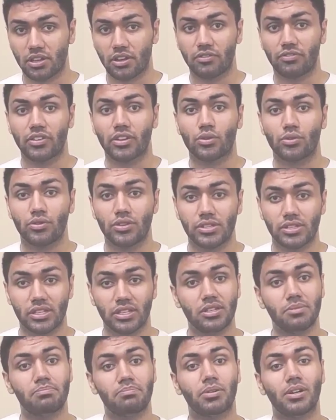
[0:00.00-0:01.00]
of
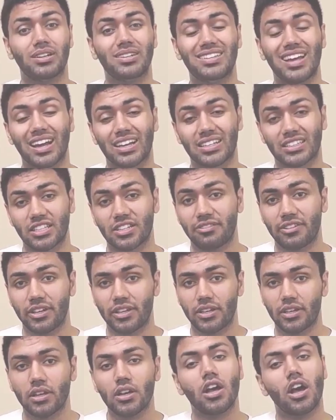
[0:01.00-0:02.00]
increasing the
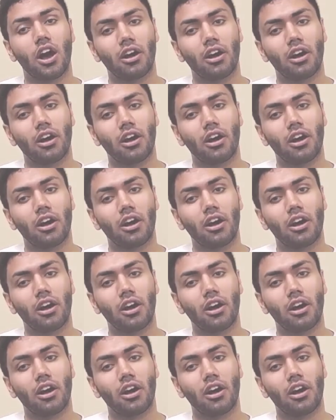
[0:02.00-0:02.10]
productivity